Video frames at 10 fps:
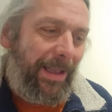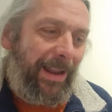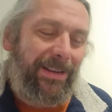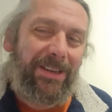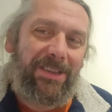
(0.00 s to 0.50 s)

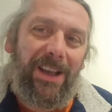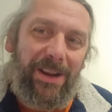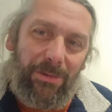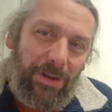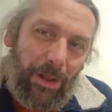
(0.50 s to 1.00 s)
And I decided
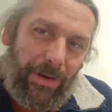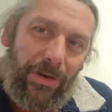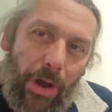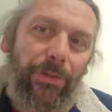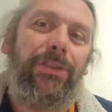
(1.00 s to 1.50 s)
it was a lot of
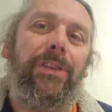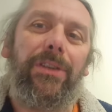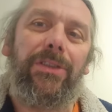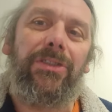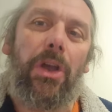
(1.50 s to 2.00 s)

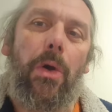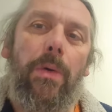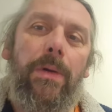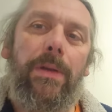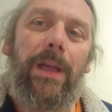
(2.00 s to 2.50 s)
nonsense, so
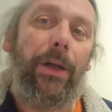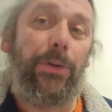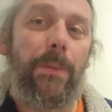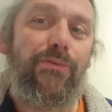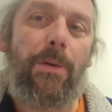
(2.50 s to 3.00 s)
I'll
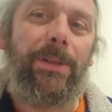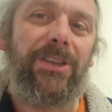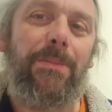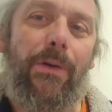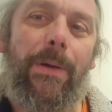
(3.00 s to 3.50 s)
do it properly
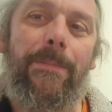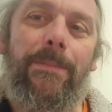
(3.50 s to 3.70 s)
tomorrow.